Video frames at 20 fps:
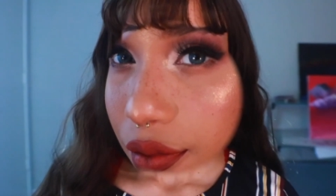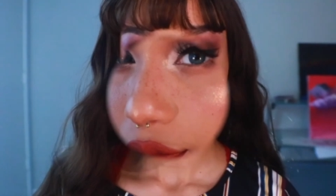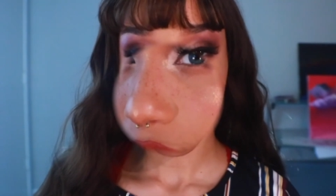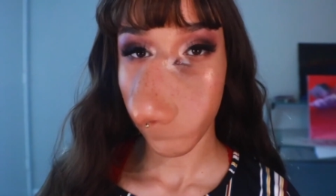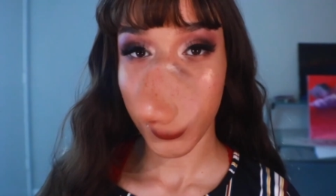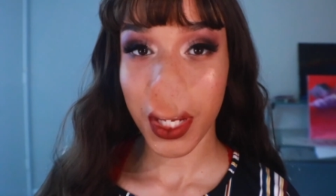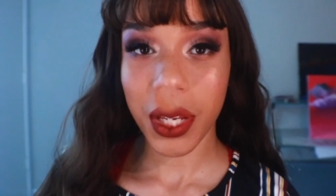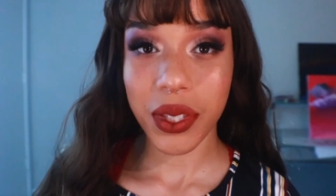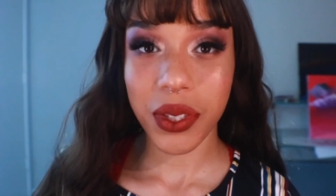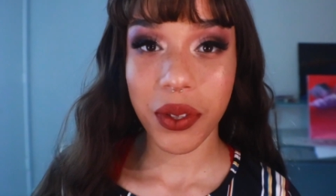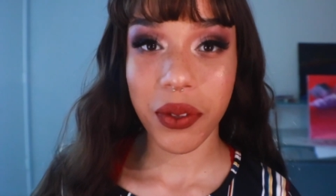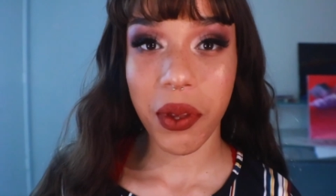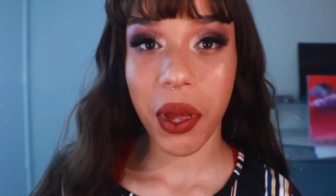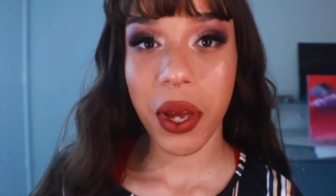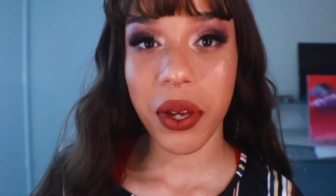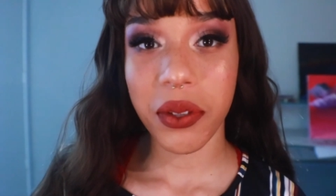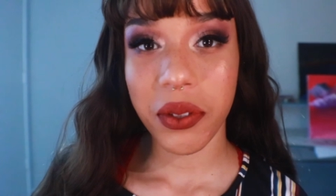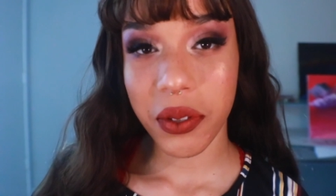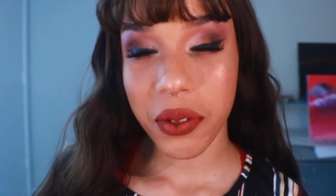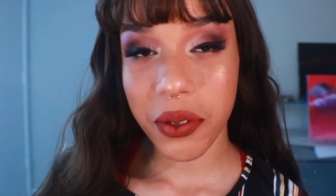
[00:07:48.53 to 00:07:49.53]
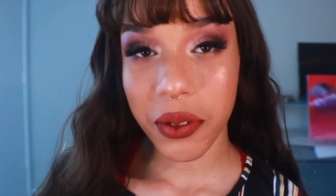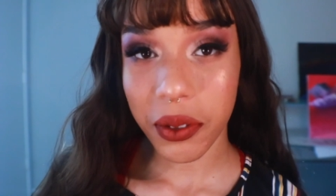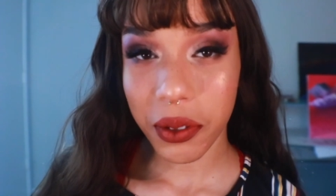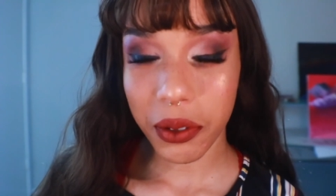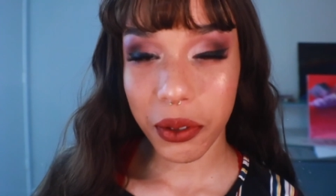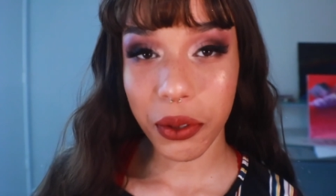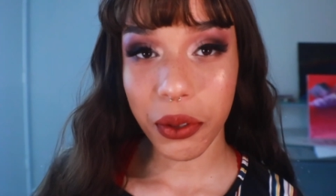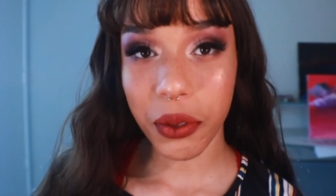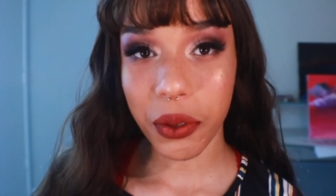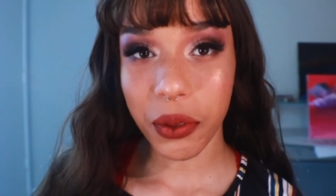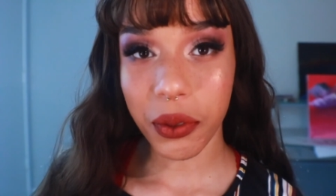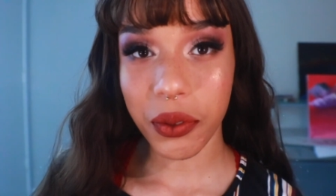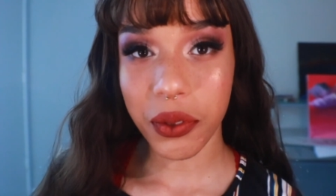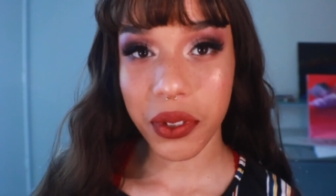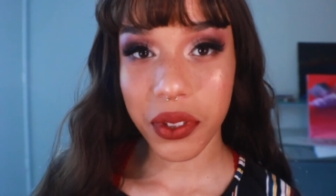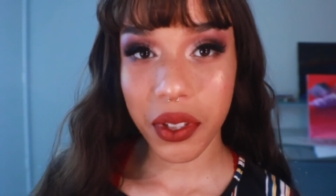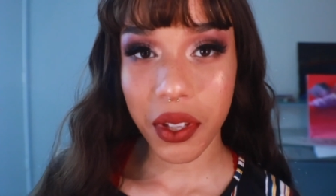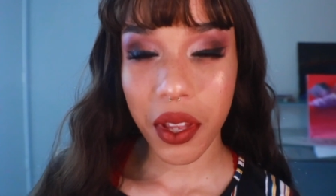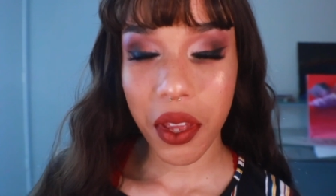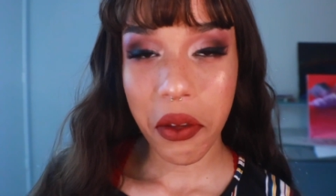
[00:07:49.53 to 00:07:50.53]
Okay, so that
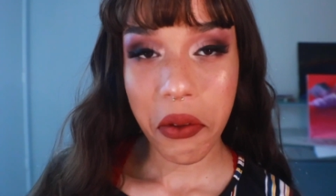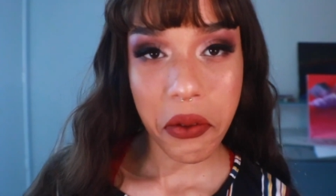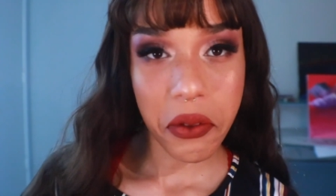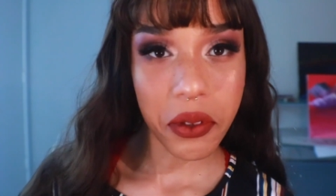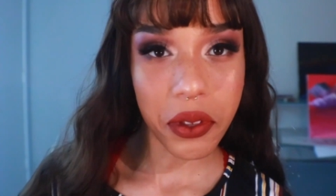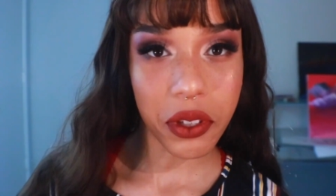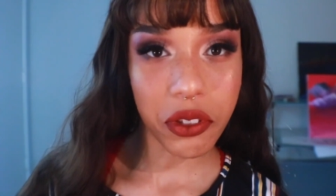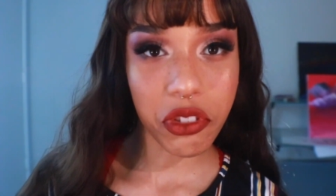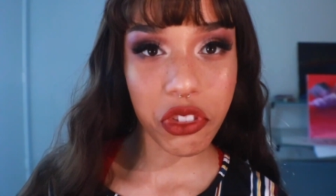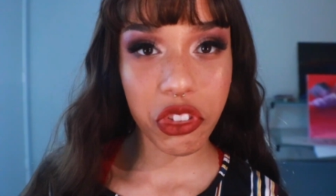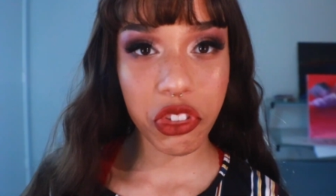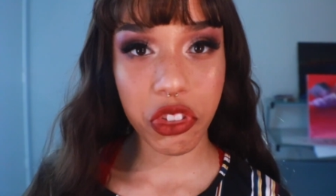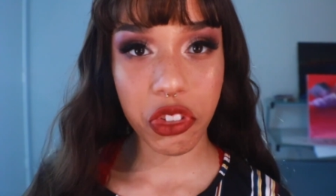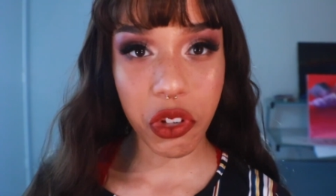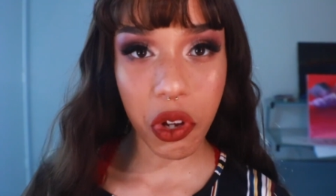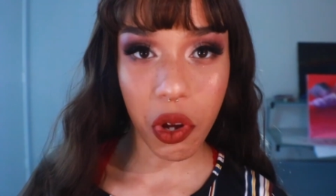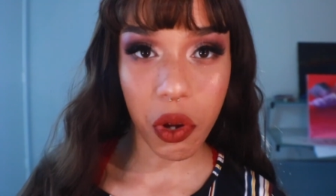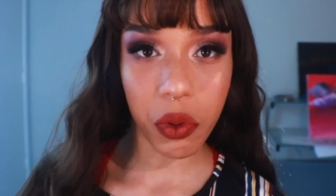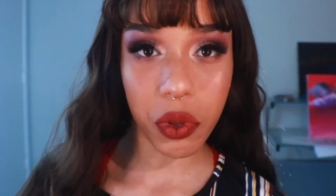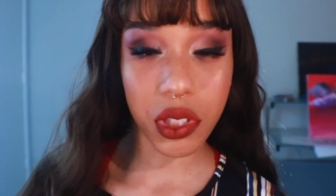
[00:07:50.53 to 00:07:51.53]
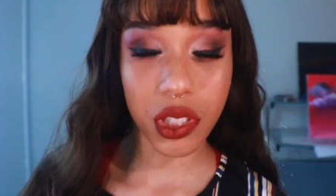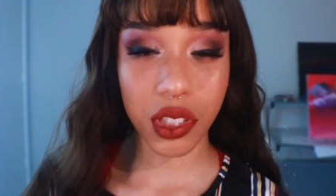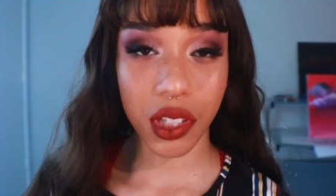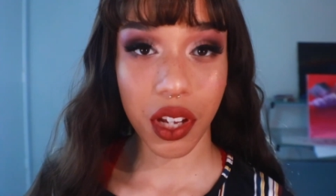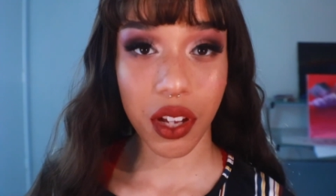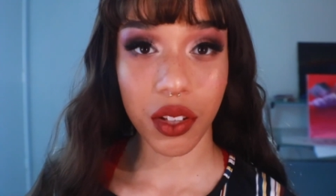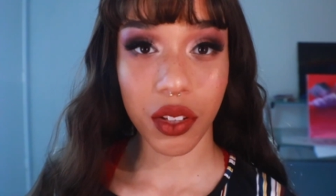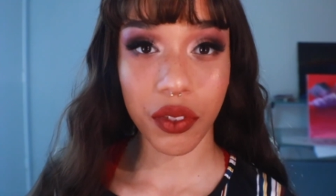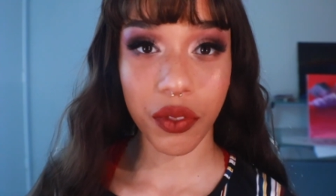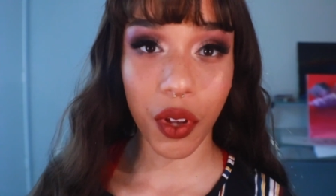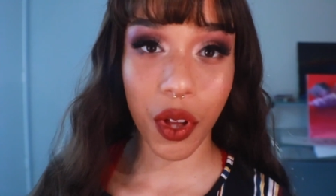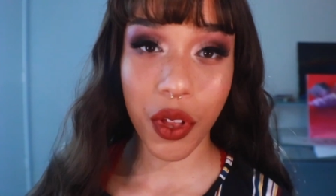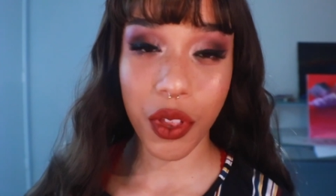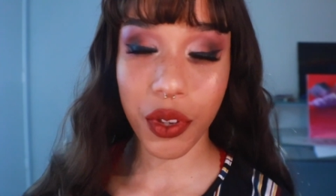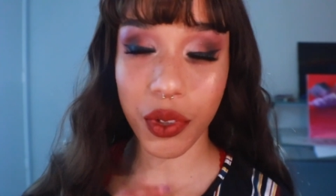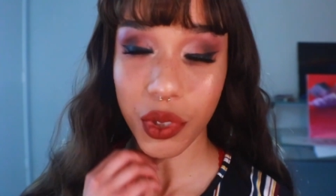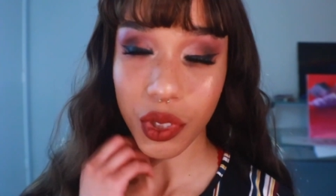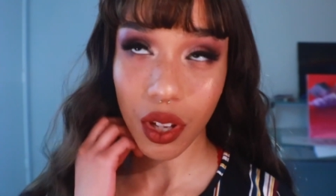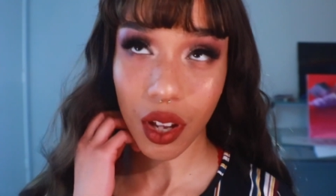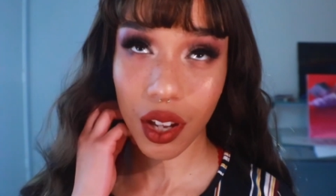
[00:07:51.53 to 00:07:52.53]
concludes the show and tell of all
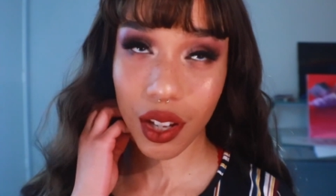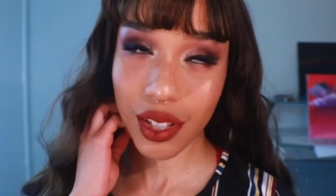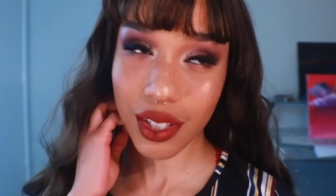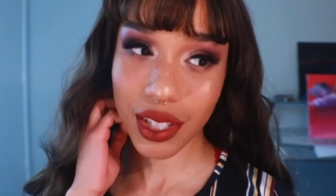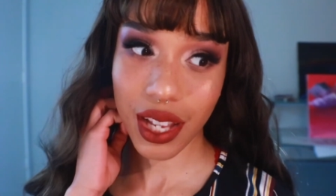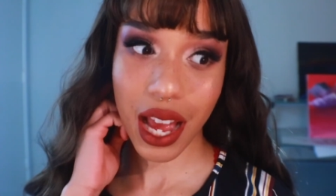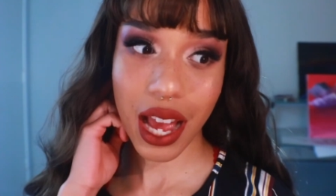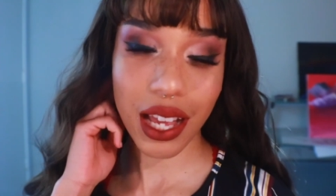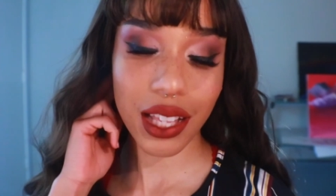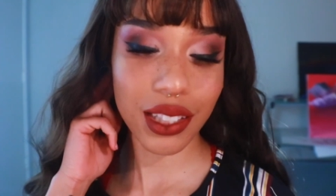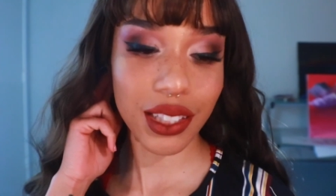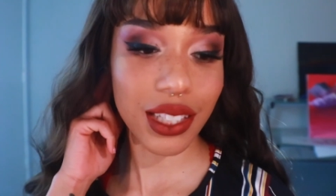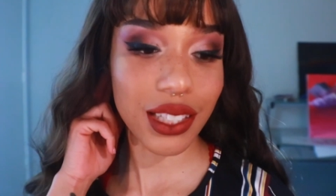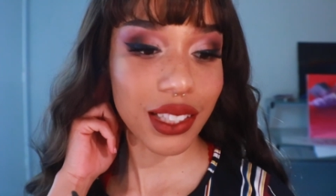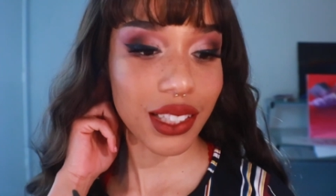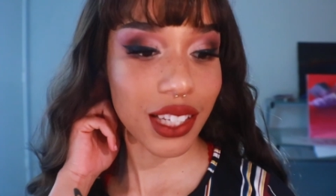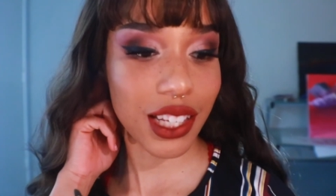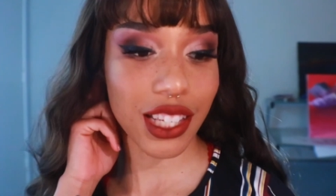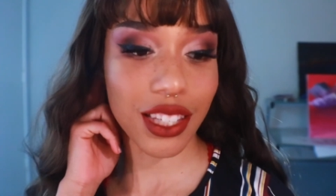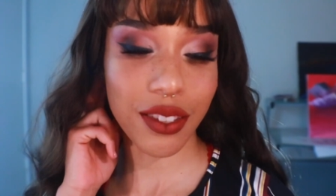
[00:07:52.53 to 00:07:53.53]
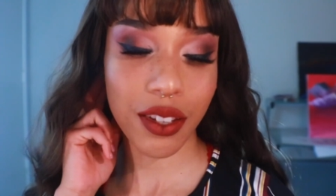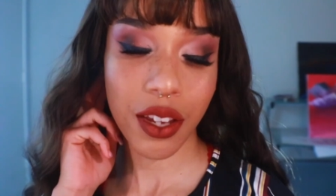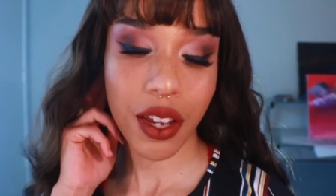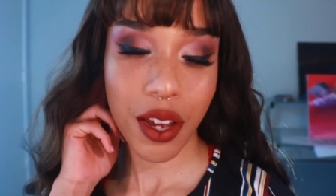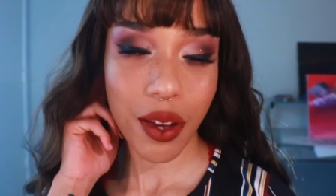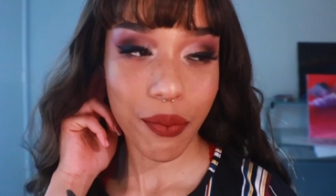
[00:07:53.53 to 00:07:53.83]
those contact lenses.